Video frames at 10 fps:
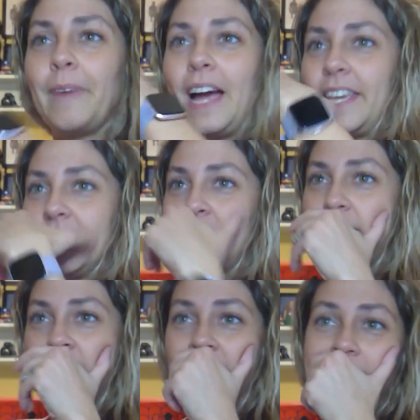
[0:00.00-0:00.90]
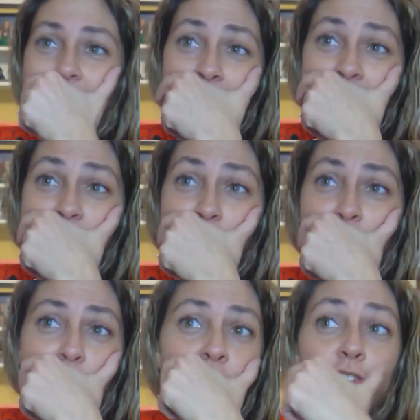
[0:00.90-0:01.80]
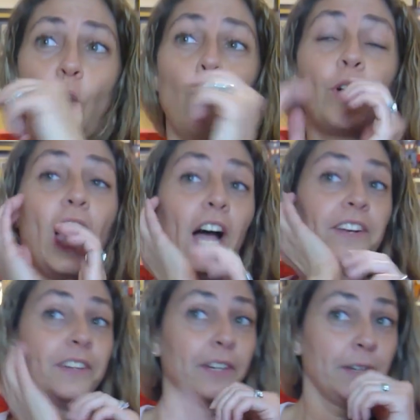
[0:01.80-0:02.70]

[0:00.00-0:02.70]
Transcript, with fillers: I can't see it. I can't. Oh God.